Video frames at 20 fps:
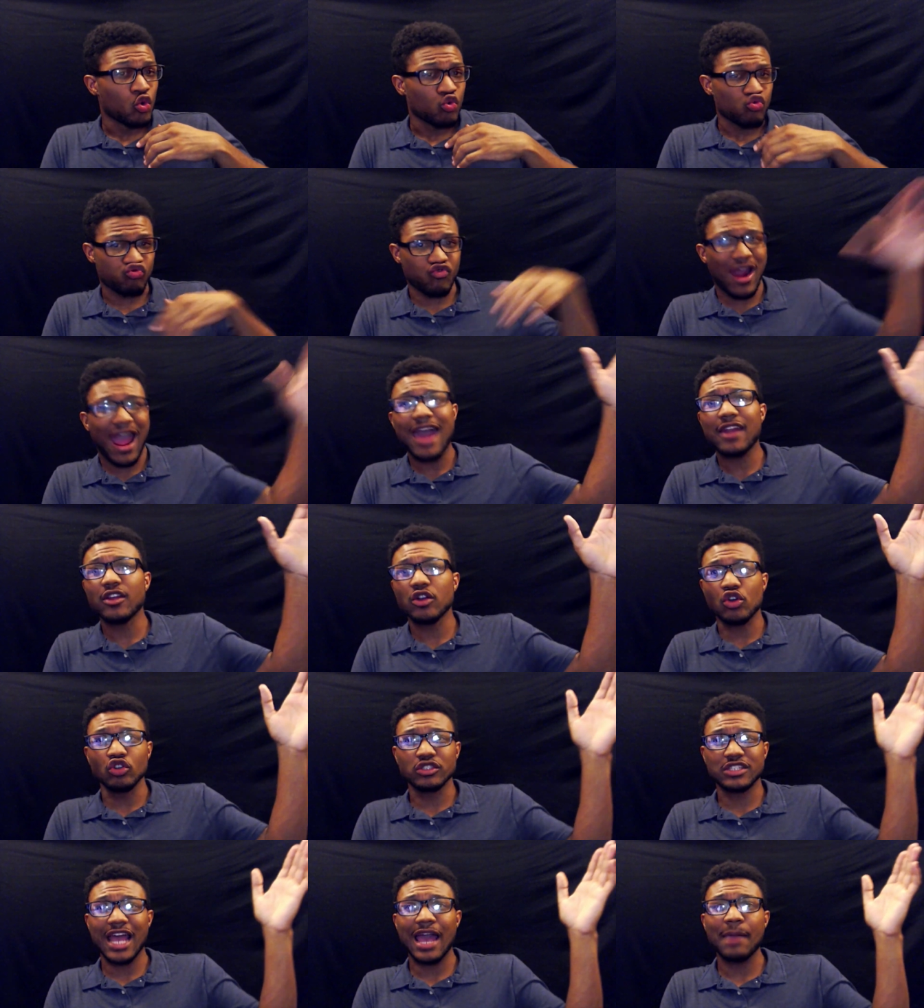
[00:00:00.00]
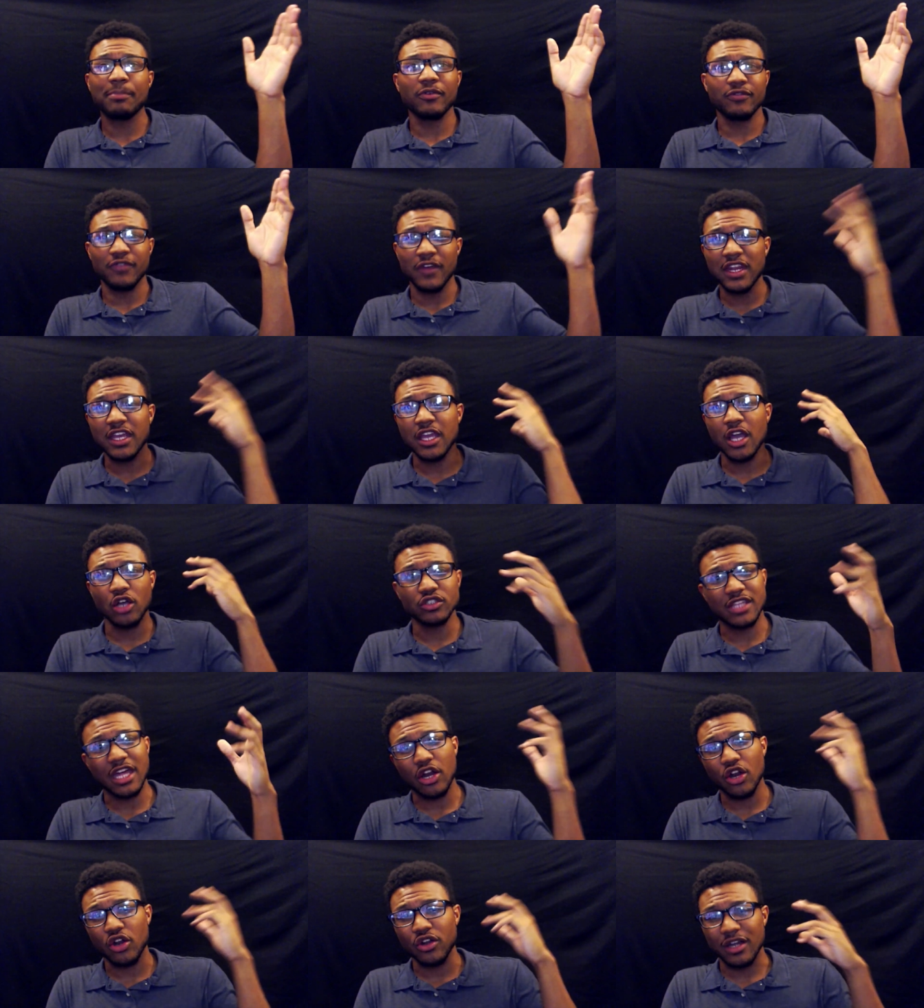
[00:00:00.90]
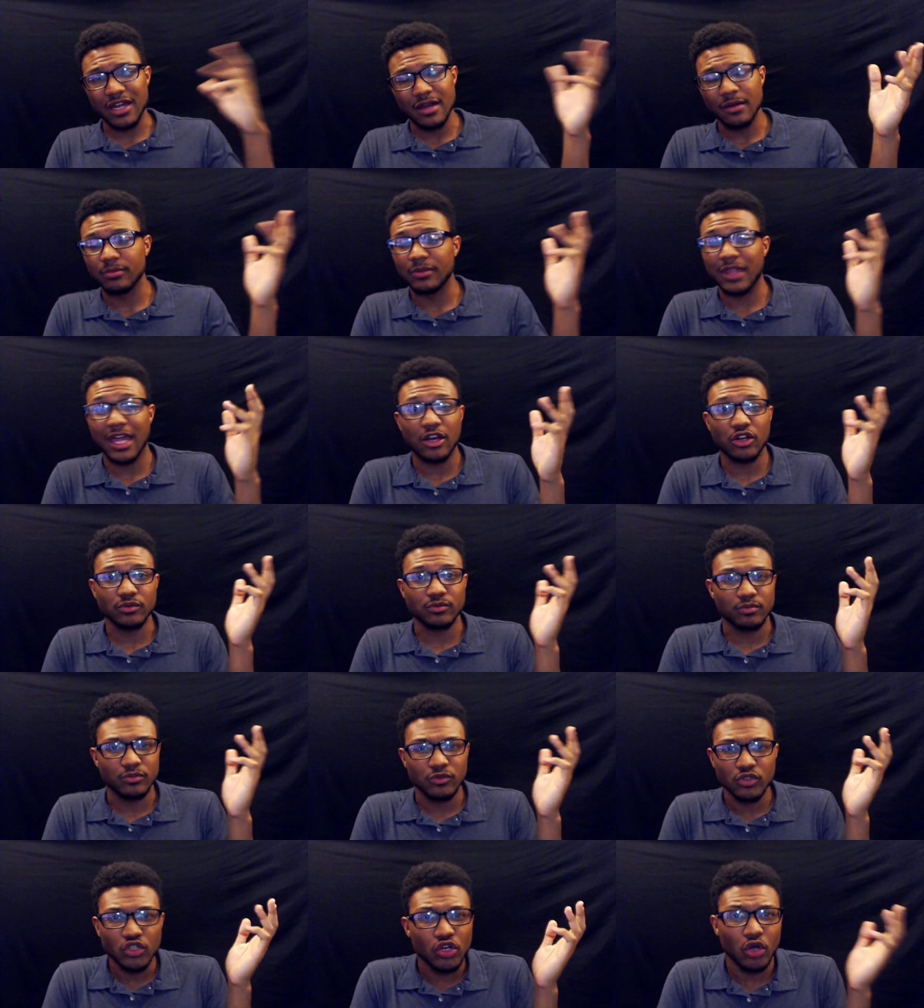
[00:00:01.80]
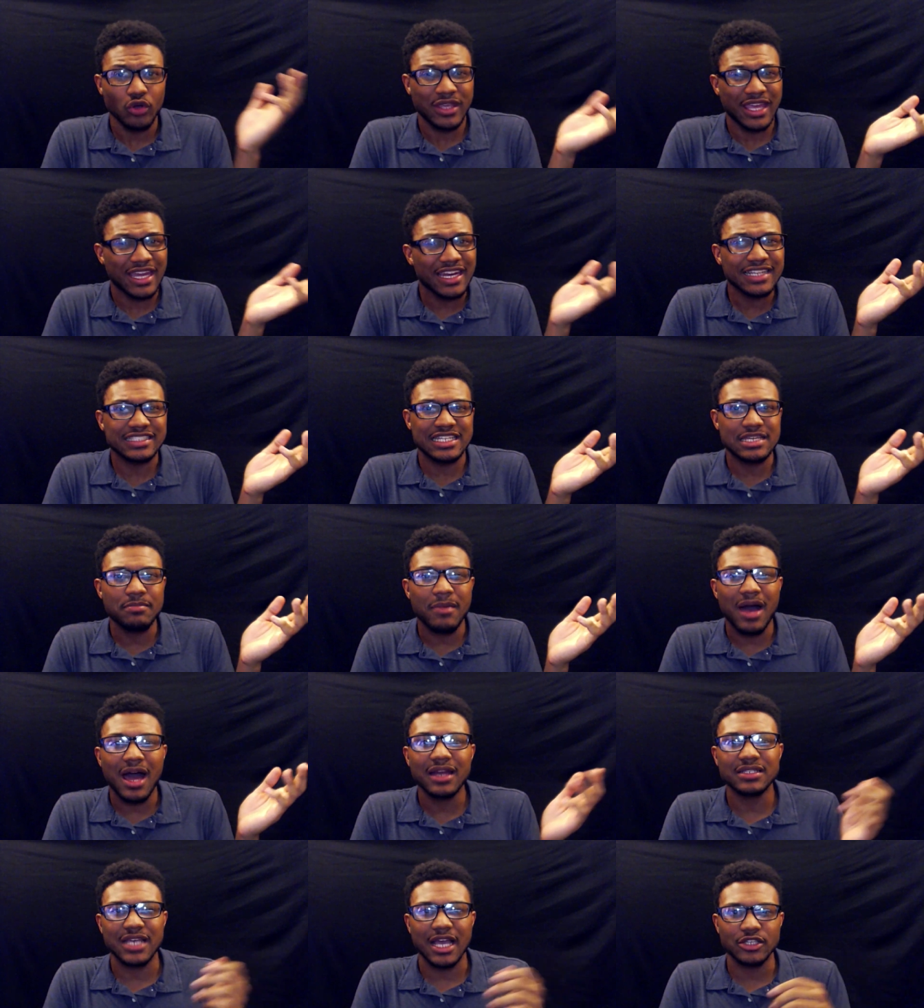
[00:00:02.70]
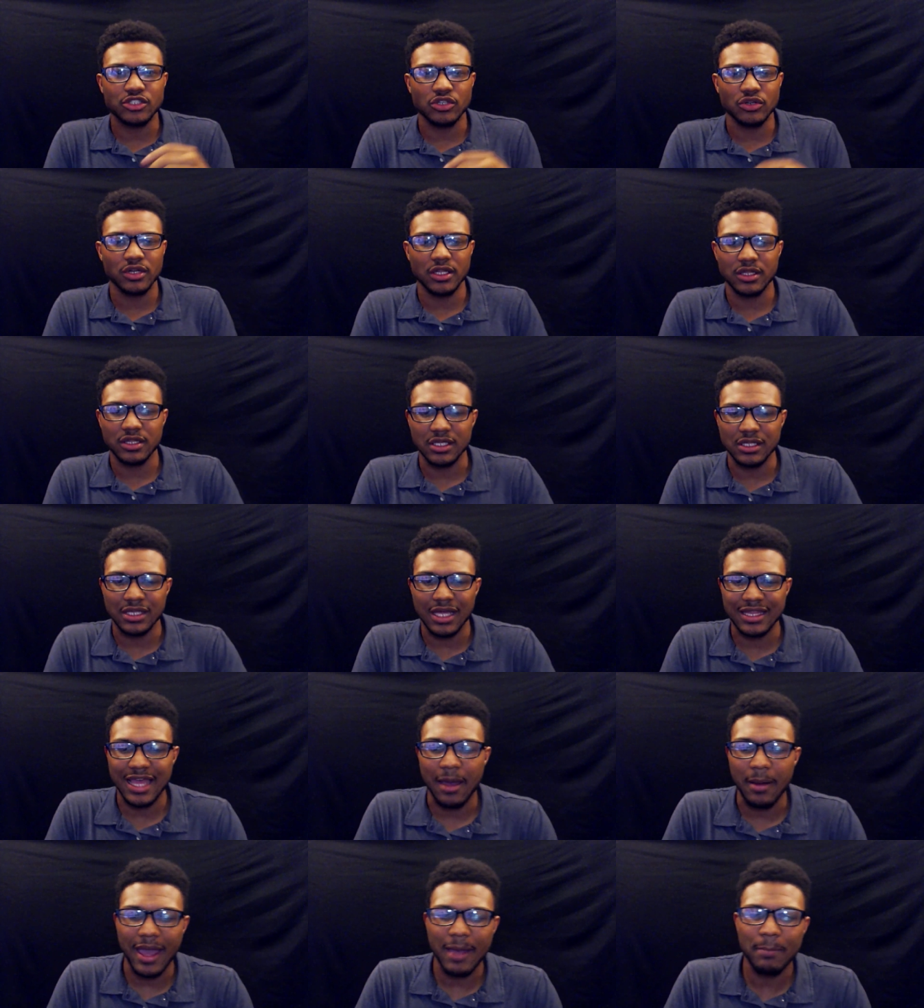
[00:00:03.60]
radical type of videos that are, you know, getting demonetized or anything like that.